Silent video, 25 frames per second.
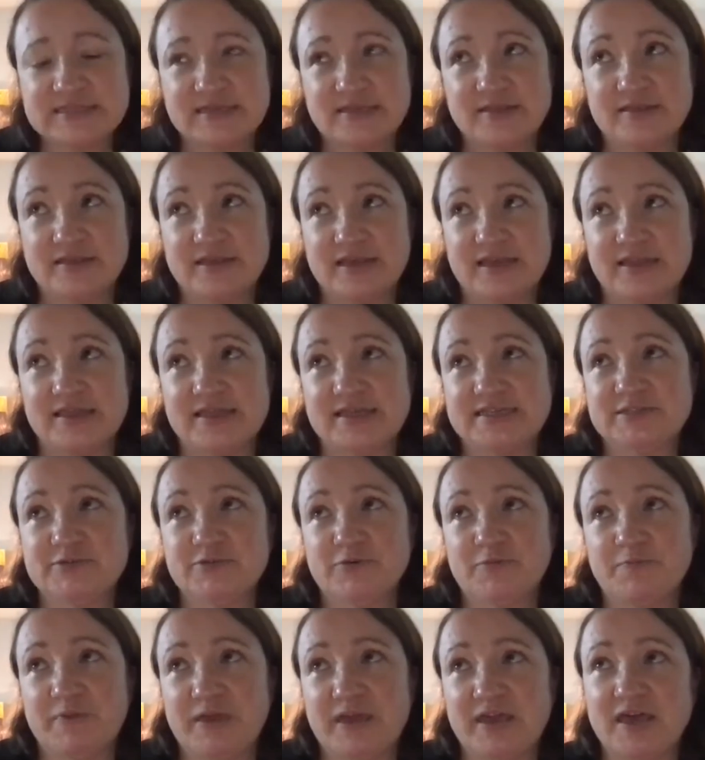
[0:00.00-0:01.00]
that this
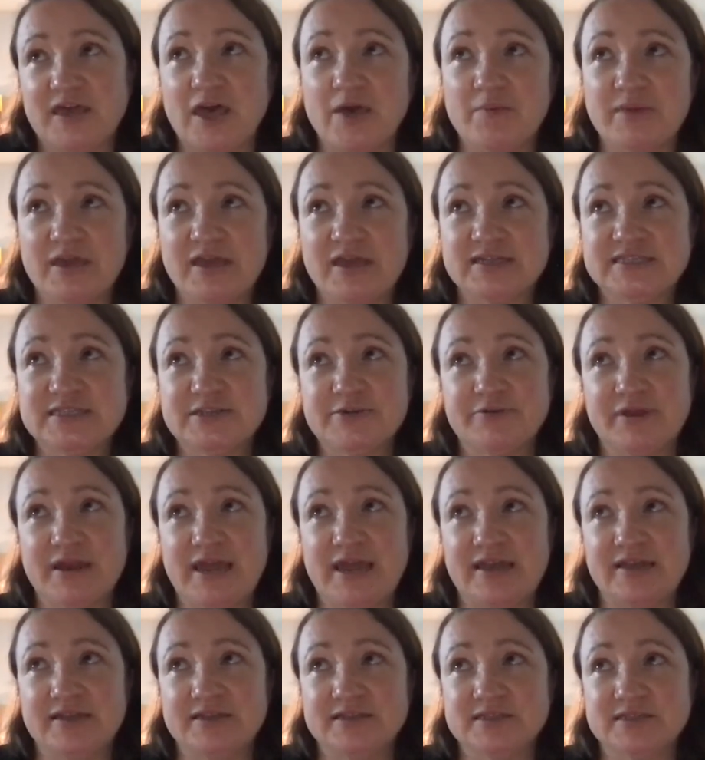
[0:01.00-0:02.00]
would be coming to an
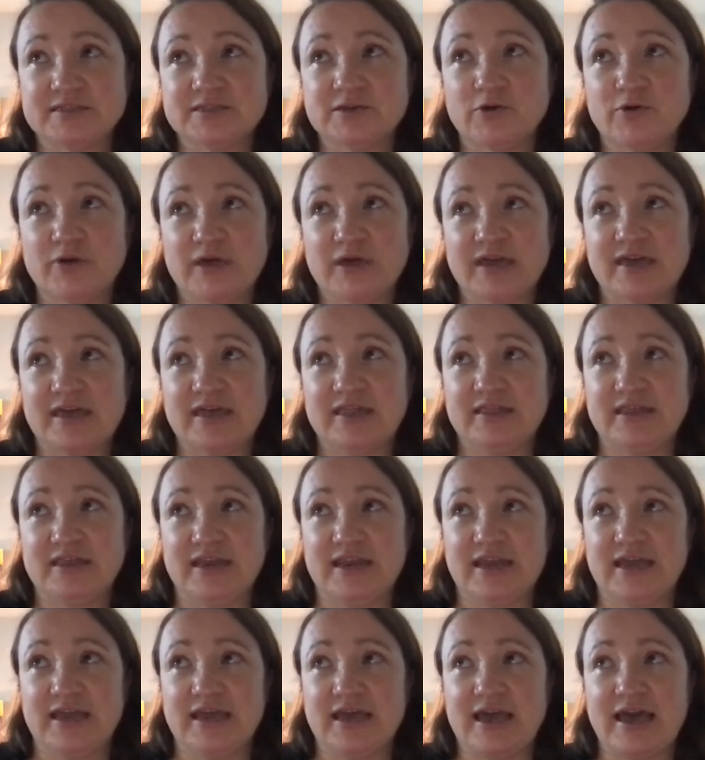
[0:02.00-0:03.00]
end quicker than
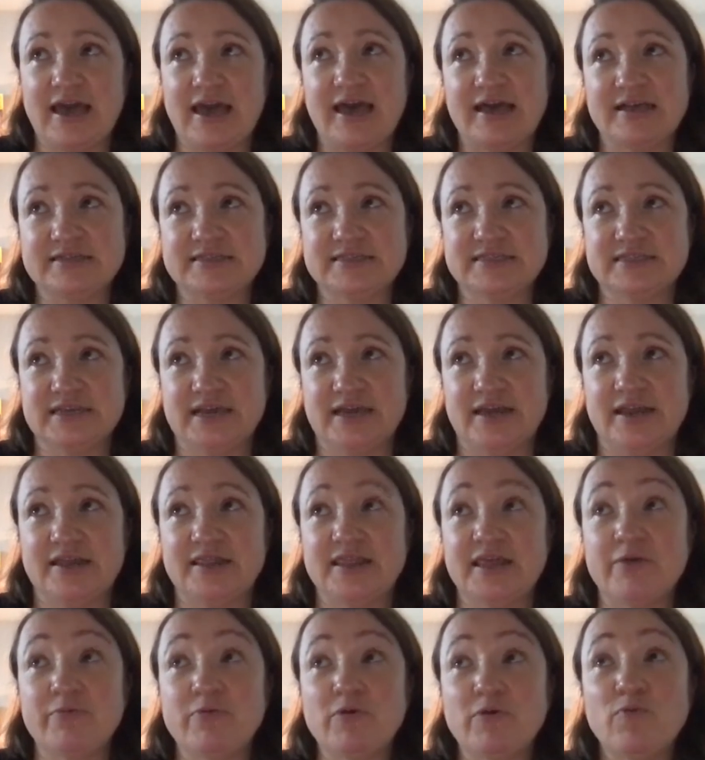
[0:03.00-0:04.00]
it has done, and
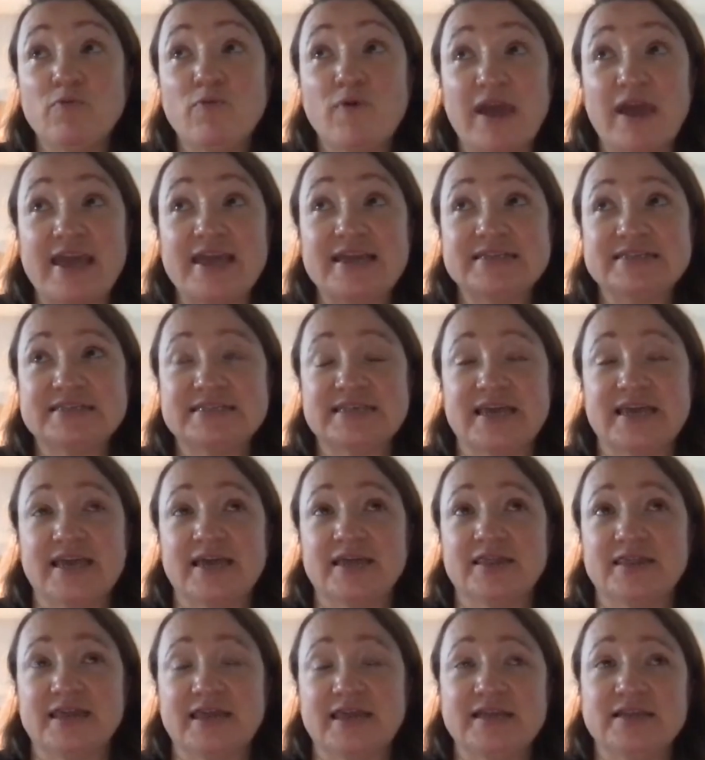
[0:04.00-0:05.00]
they were waiting.
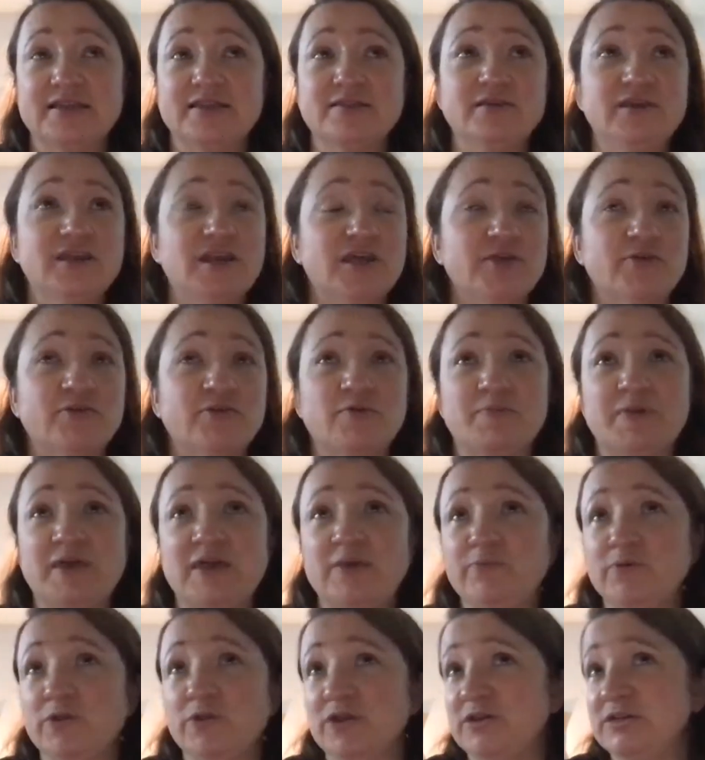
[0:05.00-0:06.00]
And they, you know, there were
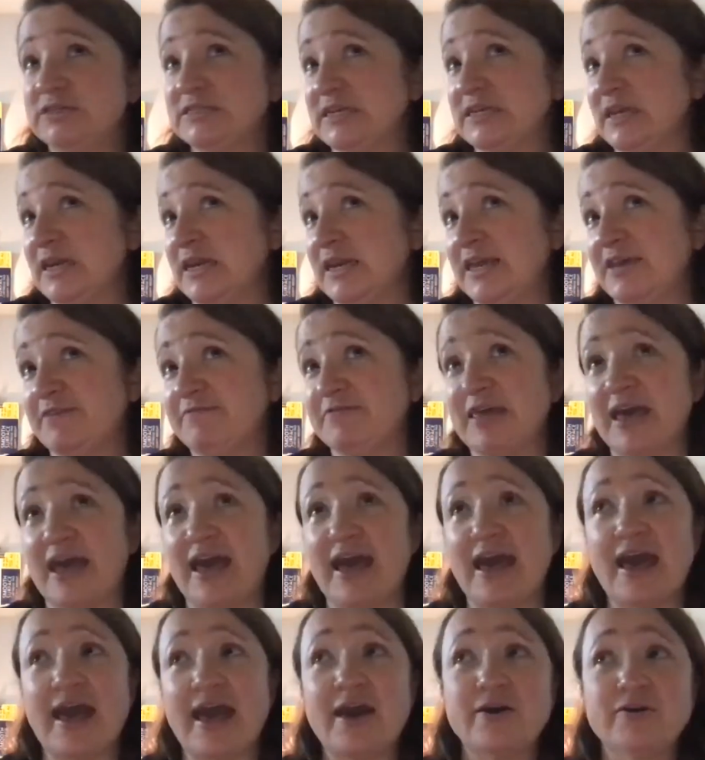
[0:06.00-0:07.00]
people who didn't leave their
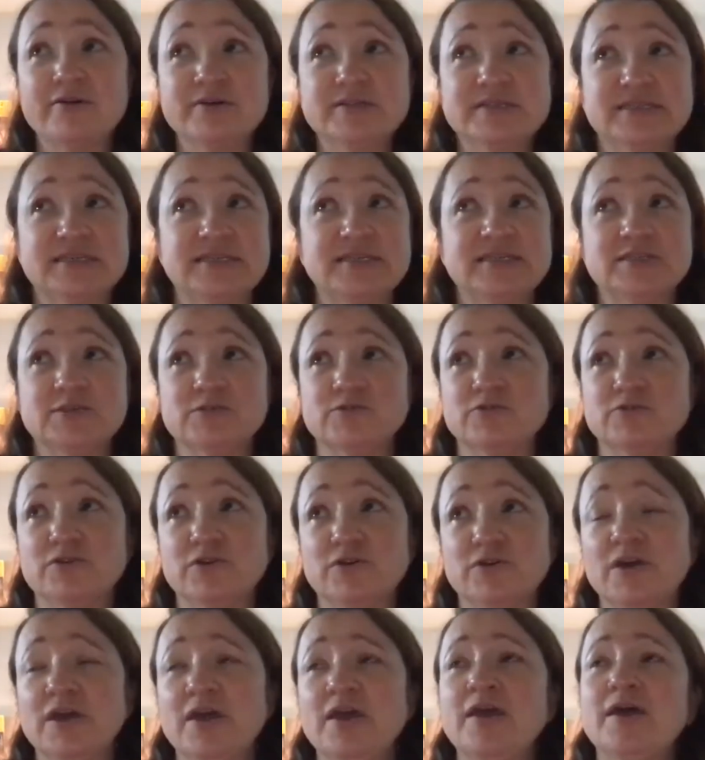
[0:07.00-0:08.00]
houses, or who,
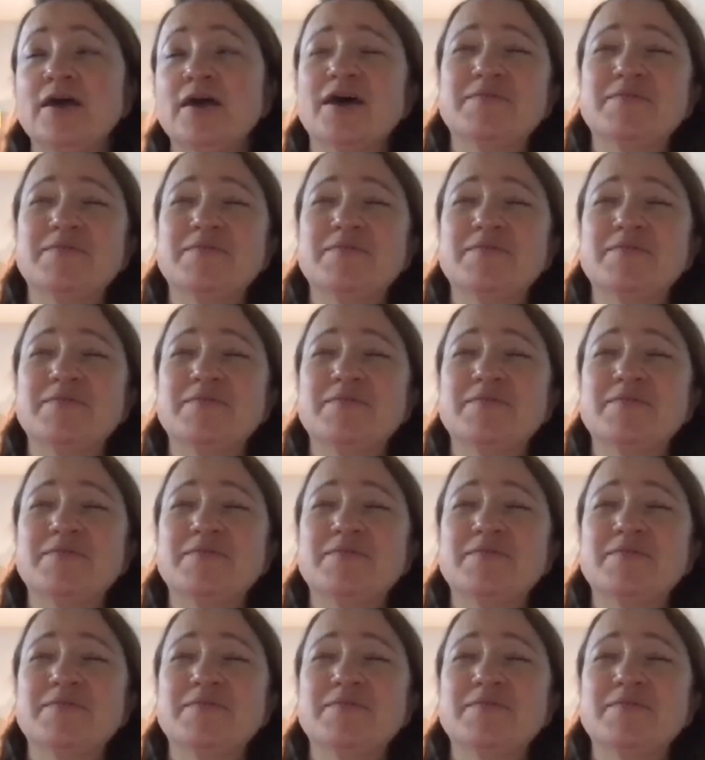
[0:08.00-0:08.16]
I